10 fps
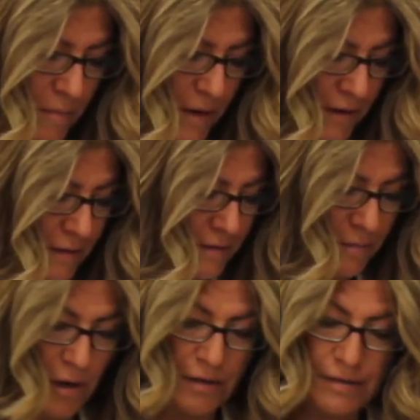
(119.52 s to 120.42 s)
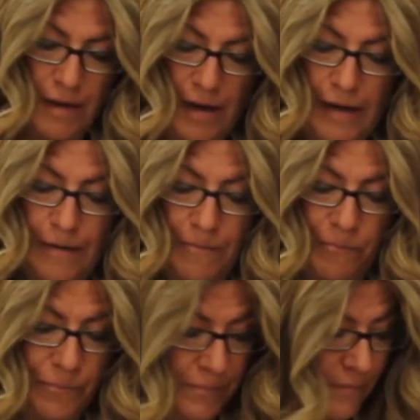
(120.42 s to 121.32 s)
magnesium oxide.
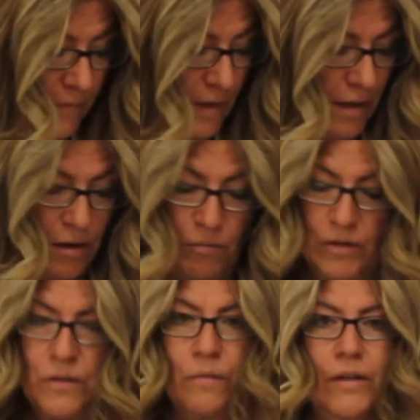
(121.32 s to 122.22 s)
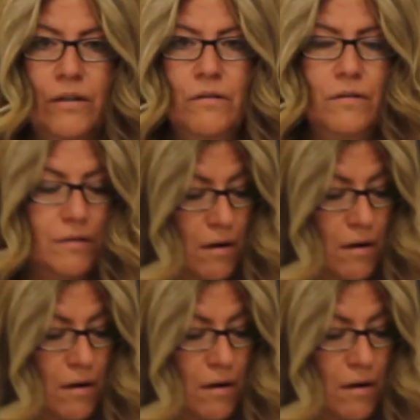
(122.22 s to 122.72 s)
Once we use